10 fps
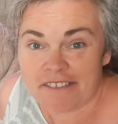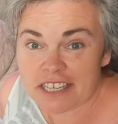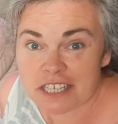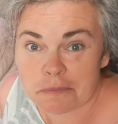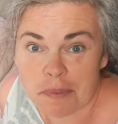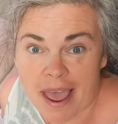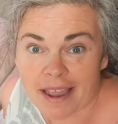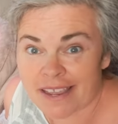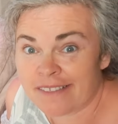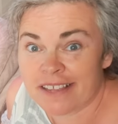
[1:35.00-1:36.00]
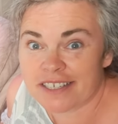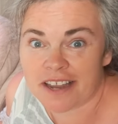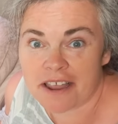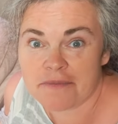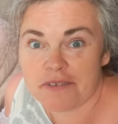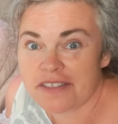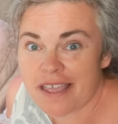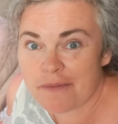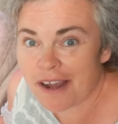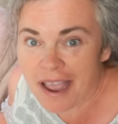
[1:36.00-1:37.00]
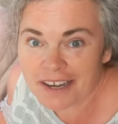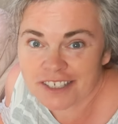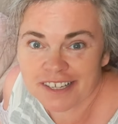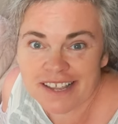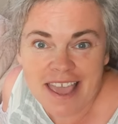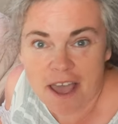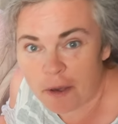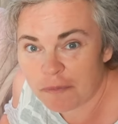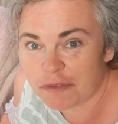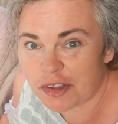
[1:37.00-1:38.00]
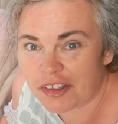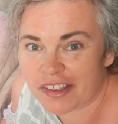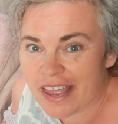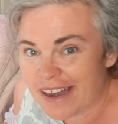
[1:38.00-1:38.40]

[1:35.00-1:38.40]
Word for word: And this is back in the time when they were actually helpful